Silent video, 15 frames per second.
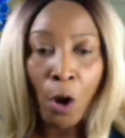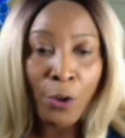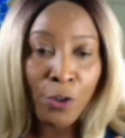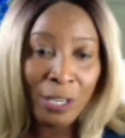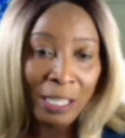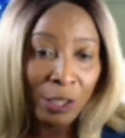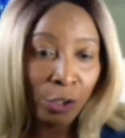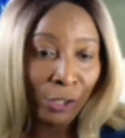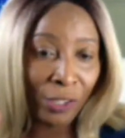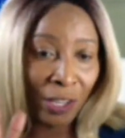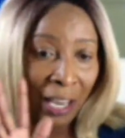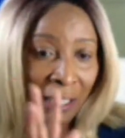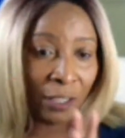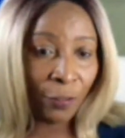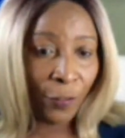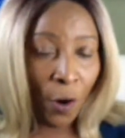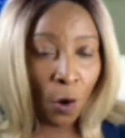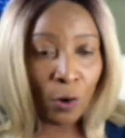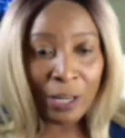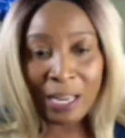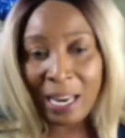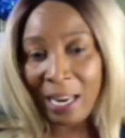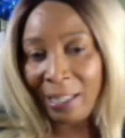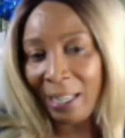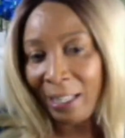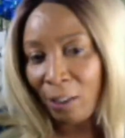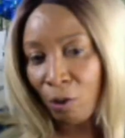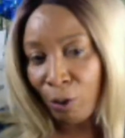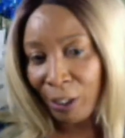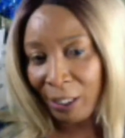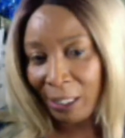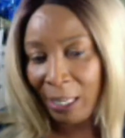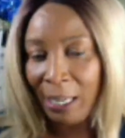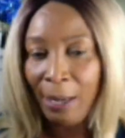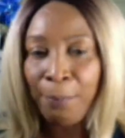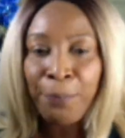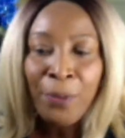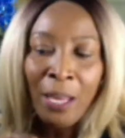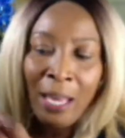or you can choose to exfoliate and you steam